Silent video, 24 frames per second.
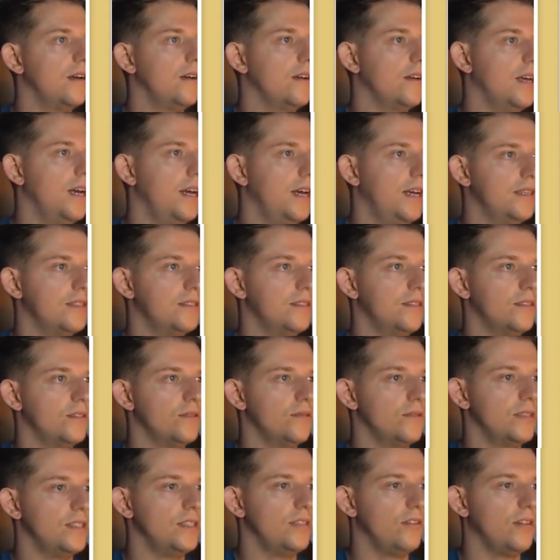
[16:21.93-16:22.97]
Okay, so this
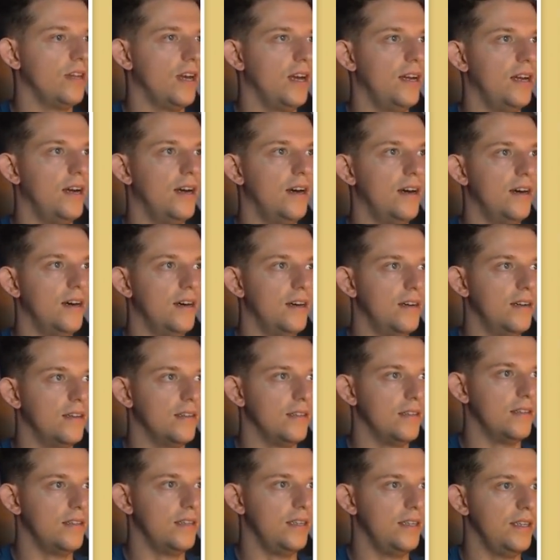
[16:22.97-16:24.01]
one's still kind of
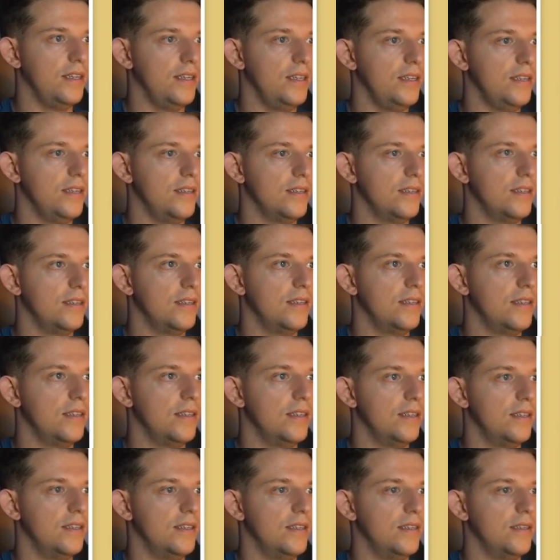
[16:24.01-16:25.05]
ugly,
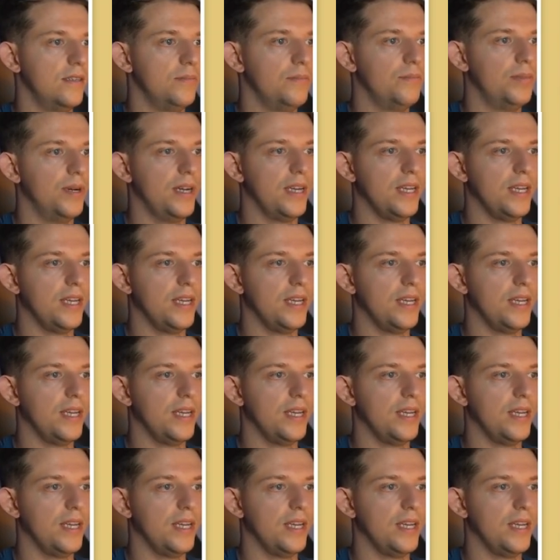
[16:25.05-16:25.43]
but